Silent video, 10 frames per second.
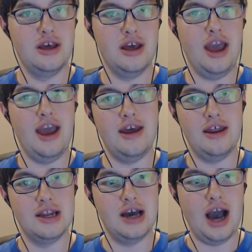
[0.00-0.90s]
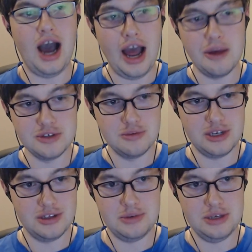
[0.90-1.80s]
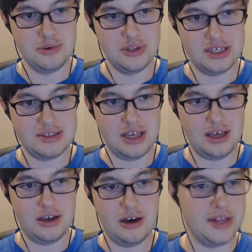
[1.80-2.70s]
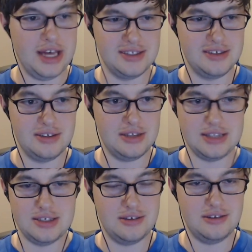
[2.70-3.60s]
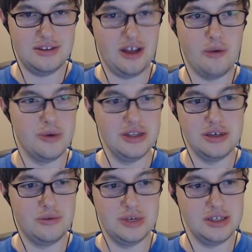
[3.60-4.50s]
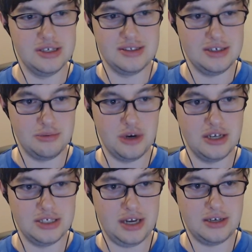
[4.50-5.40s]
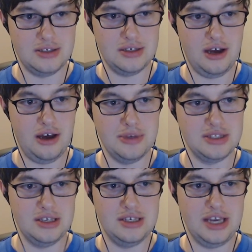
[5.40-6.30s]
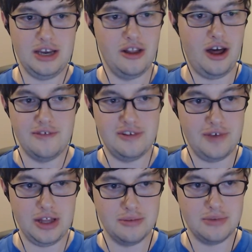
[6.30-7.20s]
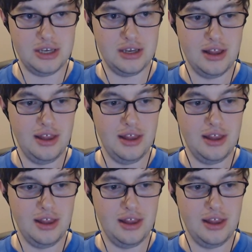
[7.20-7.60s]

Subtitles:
And I was one of the people that said, "Oh, that's not really a realistic project. It's going to take a lot of development.